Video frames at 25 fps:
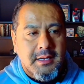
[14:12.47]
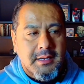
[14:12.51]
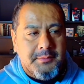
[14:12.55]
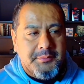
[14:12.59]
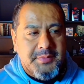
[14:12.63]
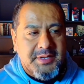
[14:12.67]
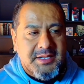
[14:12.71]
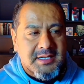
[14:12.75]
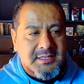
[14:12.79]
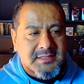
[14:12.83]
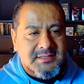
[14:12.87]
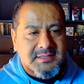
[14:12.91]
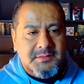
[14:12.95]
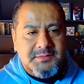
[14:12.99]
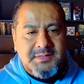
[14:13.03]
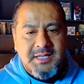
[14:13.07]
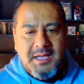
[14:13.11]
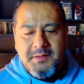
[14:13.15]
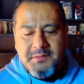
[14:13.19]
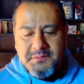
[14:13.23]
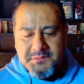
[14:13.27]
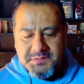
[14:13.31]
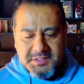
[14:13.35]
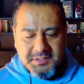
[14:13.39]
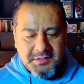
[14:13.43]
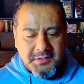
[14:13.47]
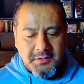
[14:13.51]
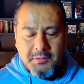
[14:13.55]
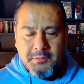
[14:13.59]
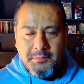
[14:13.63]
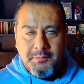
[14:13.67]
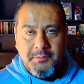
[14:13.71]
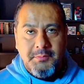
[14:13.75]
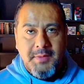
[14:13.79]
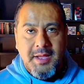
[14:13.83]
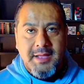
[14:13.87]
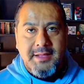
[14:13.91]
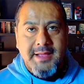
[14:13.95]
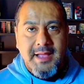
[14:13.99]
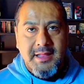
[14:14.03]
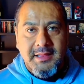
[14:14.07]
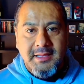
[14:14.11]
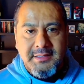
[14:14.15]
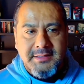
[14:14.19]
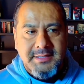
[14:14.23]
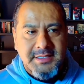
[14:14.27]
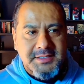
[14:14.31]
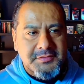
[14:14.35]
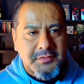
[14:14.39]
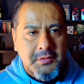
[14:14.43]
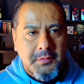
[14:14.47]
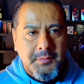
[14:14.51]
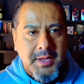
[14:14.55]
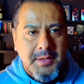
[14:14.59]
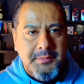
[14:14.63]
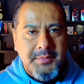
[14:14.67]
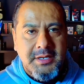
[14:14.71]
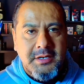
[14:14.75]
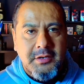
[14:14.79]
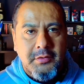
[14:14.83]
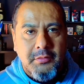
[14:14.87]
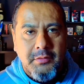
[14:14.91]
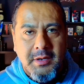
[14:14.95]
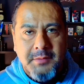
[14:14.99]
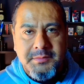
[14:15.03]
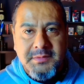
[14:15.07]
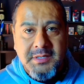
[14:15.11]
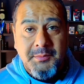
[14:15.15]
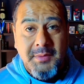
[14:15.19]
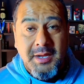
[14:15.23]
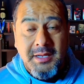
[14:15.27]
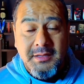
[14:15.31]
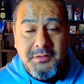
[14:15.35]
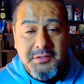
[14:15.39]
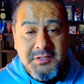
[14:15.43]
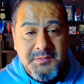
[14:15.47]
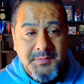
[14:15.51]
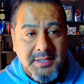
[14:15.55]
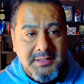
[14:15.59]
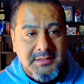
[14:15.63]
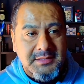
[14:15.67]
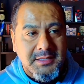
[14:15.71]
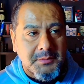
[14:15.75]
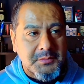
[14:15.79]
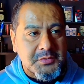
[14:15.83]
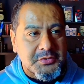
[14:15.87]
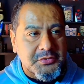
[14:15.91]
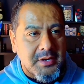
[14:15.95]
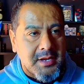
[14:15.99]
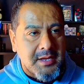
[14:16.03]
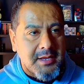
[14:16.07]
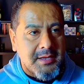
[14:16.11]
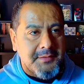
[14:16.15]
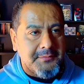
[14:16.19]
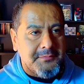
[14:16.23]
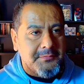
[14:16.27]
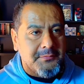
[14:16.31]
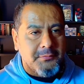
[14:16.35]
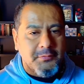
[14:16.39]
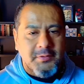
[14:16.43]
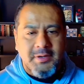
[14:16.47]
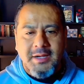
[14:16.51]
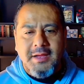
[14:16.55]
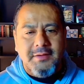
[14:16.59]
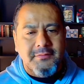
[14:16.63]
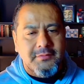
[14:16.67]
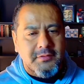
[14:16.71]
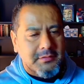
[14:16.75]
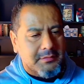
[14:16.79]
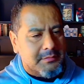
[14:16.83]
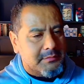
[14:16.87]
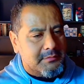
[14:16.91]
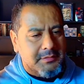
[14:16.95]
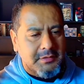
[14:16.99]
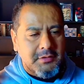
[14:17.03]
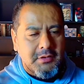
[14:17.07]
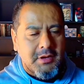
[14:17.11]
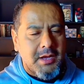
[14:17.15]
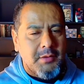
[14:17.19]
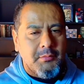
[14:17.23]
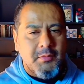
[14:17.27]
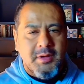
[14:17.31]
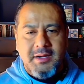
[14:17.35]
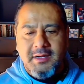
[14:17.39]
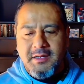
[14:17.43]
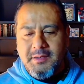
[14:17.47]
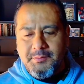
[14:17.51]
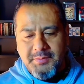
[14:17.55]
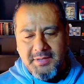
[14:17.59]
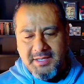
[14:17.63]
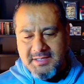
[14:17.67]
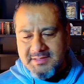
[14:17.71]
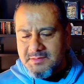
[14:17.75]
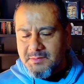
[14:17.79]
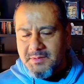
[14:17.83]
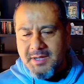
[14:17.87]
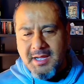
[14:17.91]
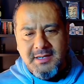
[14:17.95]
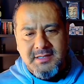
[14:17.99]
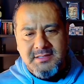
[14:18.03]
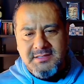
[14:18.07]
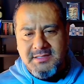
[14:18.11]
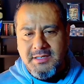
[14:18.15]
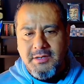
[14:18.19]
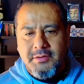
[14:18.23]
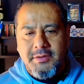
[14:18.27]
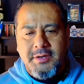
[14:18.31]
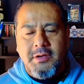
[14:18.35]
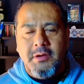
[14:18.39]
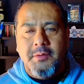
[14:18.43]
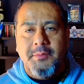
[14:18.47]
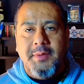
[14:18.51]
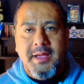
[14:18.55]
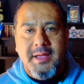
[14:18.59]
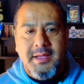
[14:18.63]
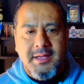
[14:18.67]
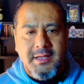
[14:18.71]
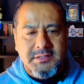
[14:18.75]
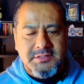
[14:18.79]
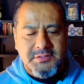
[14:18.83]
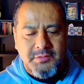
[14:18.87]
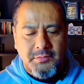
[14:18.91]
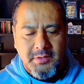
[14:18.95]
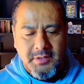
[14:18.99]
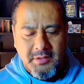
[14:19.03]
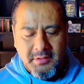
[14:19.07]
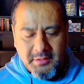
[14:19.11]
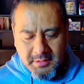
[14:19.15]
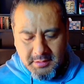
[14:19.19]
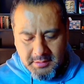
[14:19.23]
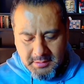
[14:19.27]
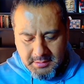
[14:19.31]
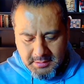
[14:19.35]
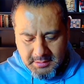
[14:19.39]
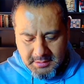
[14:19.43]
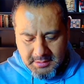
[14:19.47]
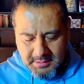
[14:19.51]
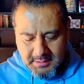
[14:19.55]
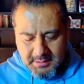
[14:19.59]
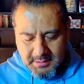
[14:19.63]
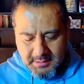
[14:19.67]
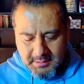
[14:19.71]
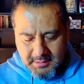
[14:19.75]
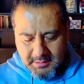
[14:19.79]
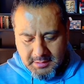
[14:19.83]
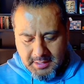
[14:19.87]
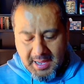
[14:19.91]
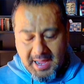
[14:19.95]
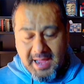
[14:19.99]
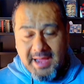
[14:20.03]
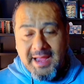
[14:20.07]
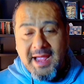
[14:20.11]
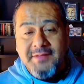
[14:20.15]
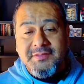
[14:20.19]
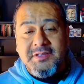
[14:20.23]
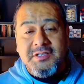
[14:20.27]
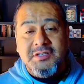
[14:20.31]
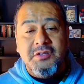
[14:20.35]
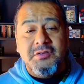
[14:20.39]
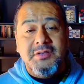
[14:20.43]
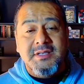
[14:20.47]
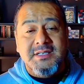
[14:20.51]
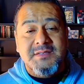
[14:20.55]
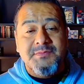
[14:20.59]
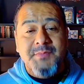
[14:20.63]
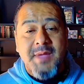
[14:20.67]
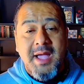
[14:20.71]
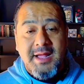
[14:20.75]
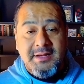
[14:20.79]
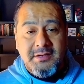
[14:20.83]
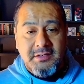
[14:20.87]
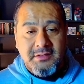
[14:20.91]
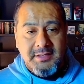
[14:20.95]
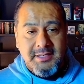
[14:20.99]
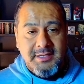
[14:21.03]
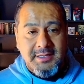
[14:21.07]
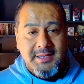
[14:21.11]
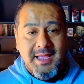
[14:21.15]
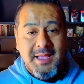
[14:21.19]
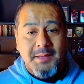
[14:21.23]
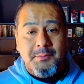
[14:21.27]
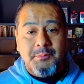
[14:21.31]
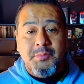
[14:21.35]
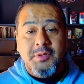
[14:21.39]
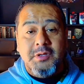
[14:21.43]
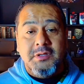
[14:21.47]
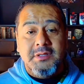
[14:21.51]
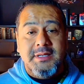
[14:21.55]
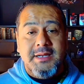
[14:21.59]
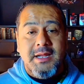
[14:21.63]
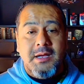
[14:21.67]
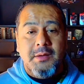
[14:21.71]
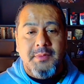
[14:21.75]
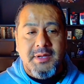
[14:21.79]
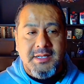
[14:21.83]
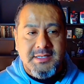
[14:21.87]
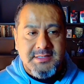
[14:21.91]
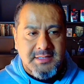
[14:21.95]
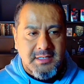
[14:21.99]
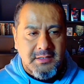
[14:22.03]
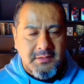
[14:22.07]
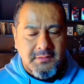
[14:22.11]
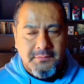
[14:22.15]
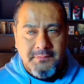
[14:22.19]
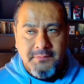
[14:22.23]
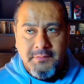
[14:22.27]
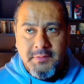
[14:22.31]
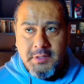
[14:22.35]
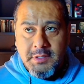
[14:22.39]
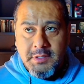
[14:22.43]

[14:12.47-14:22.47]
Because sometimes, you know, my Kali distro might be corrupt, I might lose my thumb drive, whatever. You know, I wanted to play some kind of scenario in my head to where I have to do this manually and build it out myself.